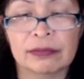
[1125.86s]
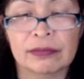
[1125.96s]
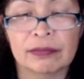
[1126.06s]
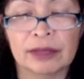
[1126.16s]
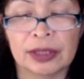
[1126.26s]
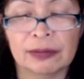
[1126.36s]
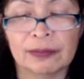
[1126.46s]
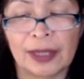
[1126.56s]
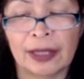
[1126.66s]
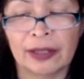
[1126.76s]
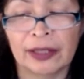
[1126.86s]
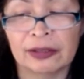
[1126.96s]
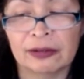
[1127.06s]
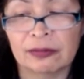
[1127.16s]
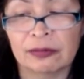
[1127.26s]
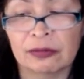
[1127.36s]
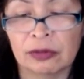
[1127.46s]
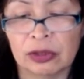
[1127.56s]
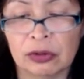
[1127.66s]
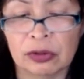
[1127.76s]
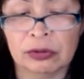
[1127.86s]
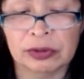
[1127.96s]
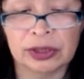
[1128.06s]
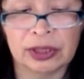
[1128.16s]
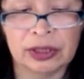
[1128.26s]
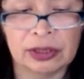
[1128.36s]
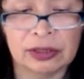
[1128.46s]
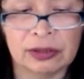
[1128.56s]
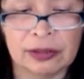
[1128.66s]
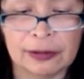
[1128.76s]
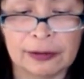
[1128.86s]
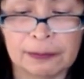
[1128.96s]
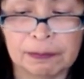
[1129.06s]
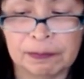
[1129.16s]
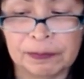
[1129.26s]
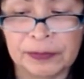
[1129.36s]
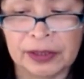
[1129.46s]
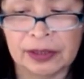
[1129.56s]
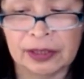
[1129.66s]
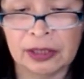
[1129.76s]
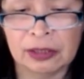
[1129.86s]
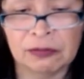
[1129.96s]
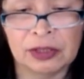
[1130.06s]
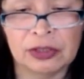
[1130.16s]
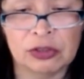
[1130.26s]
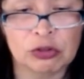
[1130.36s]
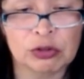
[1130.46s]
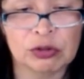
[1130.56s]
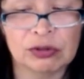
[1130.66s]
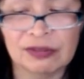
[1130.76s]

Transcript: But I like what Gora was saying in Inconvenient Truth.